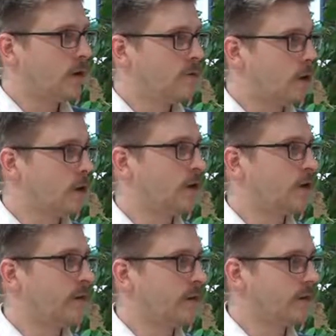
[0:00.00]

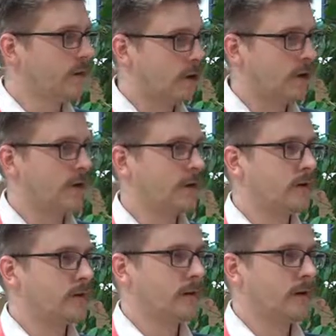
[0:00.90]
local
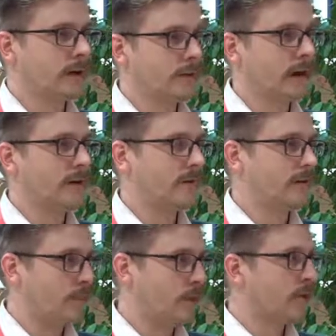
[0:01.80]
internal
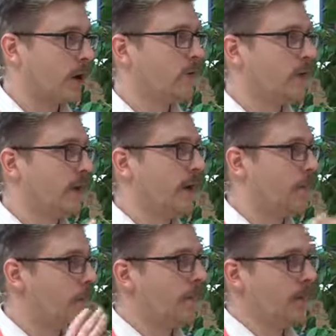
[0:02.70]
classes about how to take a
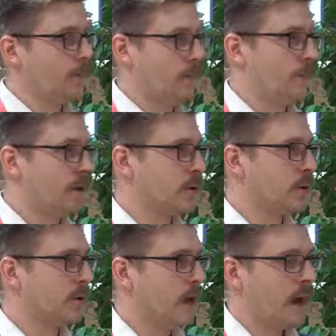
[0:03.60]
better
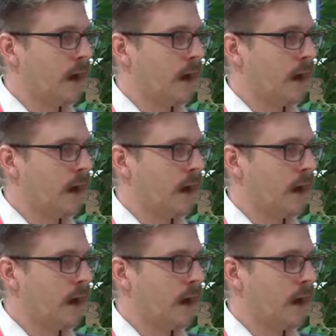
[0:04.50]
picture.